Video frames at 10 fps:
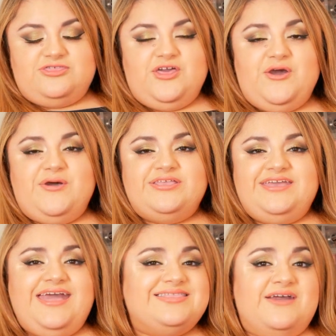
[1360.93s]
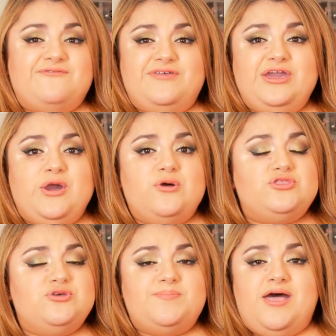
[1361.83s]
So yeah, definitely
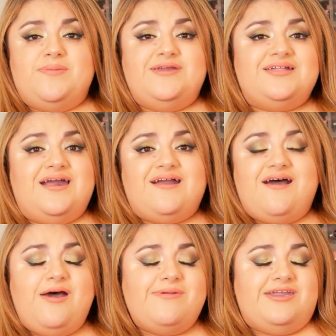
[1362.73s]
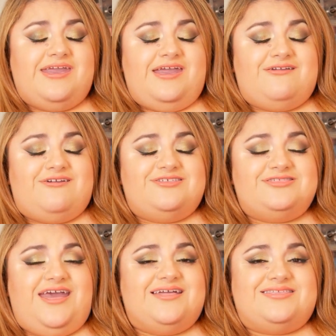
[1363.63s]
go to Bellami.com and get your
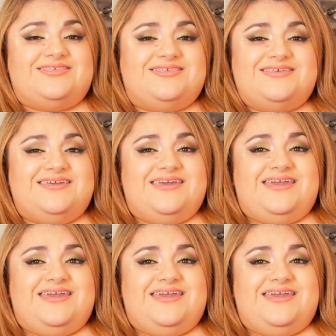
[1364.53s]
sets.